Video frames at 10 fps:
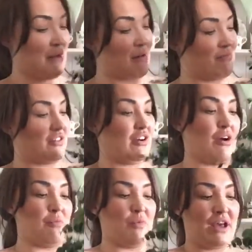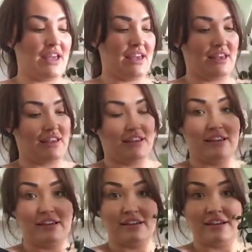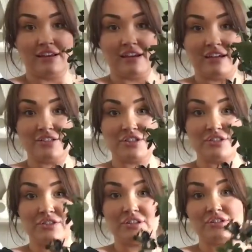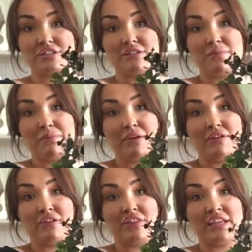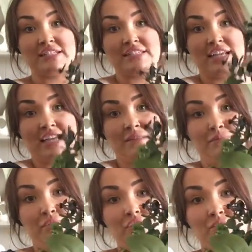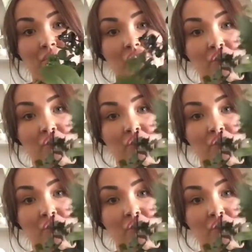month, I can't wait. And just, you can just plonk these in, pull them